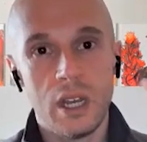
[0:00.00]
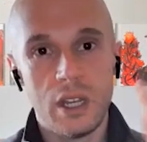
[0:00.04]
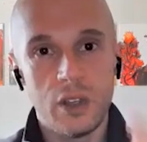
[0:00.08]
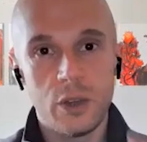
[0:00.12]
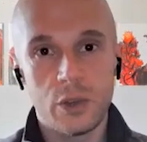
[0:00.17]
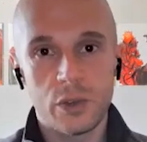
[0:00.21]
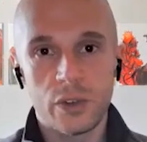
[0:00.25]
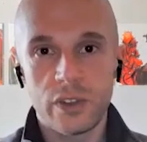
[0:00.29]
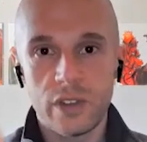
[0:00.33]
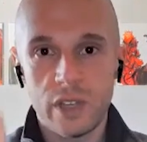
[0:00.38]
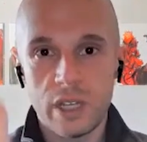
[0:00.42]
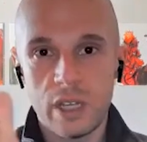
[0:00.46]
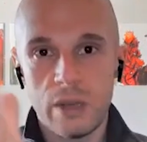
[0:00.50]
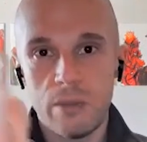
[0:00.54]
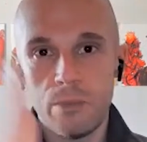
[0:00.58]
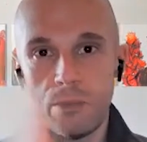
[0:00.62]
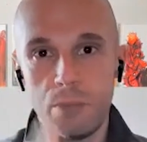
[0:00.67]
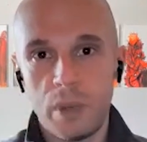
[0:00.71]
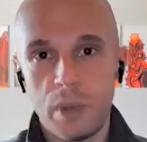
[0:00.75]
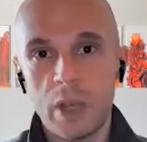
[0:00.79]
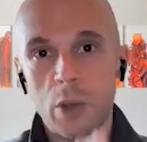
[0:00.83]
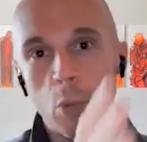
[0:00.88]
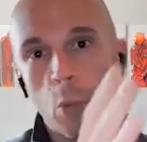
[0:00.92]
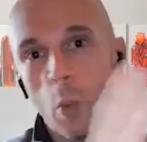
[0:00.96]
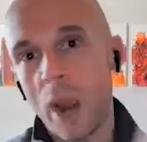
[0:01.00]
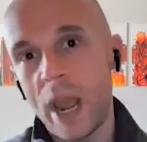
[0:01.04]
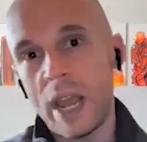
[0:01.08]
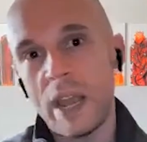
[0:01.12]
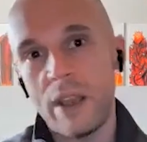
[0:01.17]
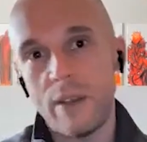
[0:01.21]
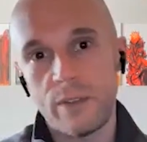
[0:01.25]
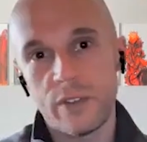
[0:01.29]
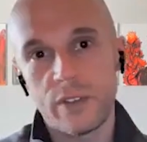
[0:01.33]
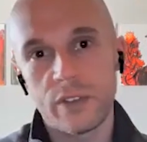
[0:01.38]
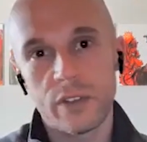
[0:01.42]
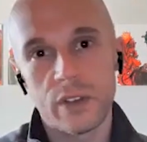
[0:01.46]
You'll see big
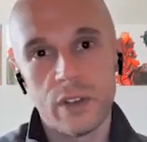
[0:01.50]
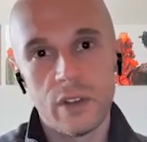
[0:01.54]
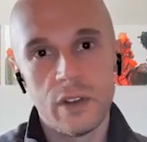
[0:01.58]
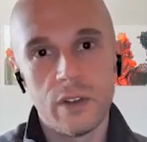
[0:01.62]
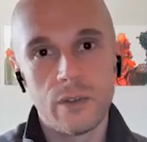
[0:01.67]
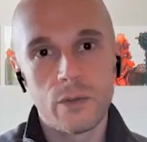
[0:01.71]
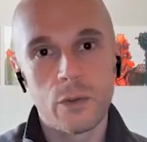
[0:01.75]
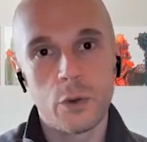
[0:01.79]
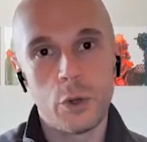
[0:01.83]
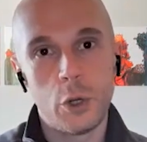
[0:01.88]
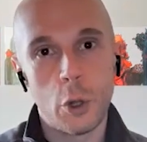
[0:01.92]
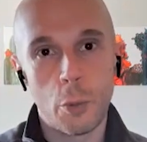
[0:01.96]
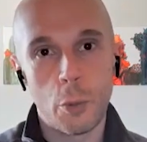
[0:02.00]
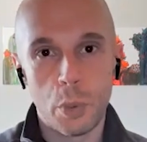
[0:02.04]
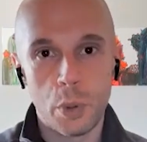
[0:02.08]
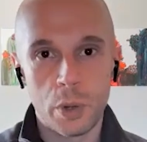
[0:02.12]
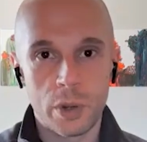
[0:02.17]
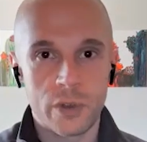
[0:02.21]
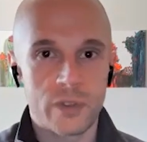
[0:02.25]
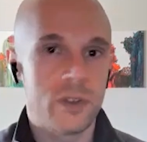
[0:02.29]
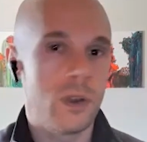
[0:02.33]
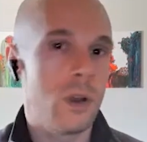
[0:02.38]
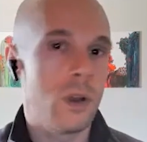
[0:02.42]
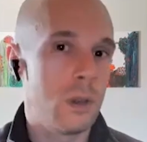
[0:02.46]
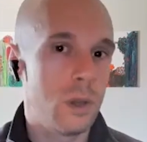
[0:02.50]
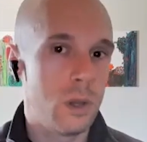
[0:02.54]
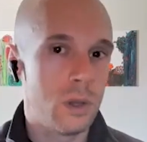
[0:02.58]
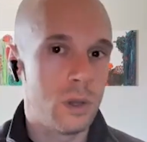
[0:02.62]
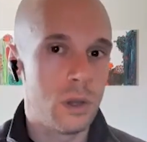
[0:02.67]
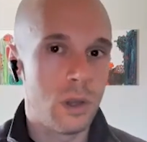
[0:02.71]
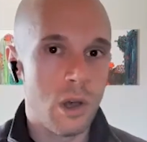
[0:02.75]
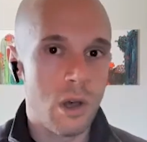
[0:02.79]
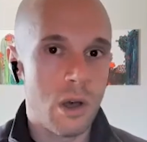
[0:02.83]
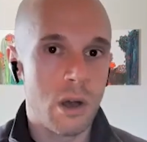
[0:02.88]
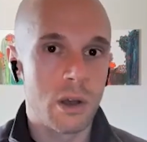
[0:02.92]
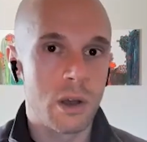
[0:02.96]
waves for notebooks all
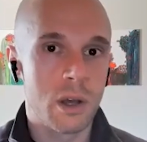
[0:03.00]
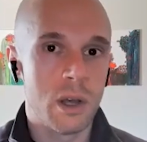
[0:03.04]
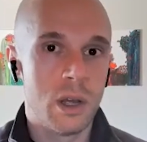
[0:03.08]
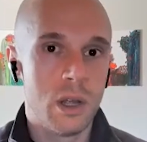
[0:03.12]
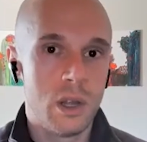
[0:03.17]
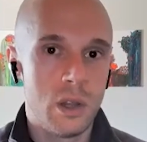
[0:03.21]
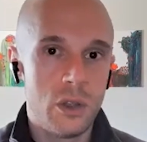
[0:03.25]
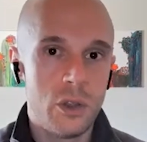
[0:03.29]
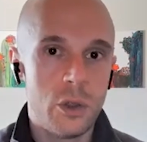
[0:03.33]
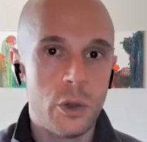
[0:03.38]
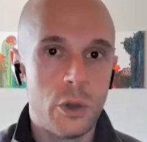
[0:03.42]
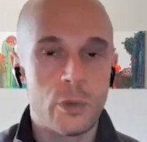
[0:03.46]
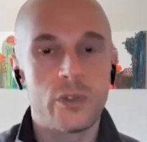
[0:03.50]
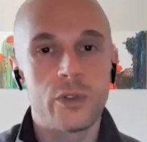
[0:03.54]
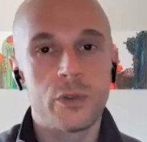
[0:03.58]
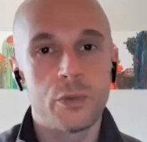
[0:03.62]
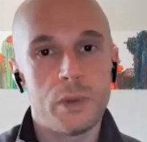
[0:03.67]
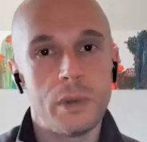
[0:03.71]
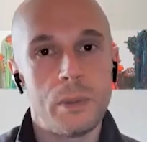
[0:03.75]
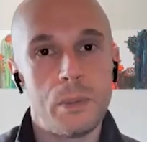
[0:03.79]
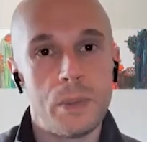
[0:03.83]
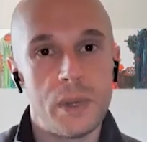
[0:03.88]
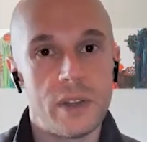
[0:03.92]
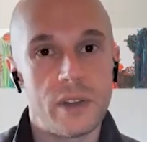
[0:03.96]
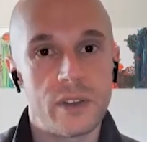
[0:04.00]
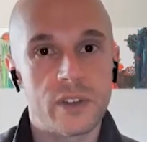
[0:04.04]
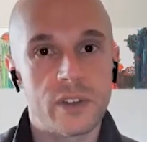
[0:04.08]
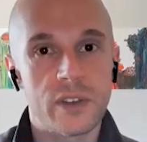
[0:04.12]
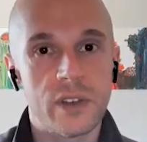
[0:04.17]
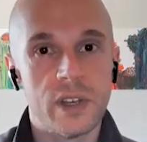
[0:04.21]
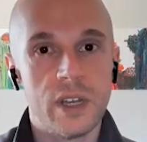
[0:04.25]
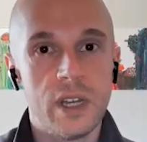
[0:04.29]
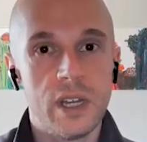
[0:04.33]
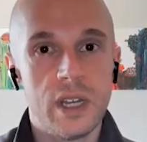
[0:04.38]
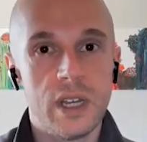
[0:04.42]
along those three beats.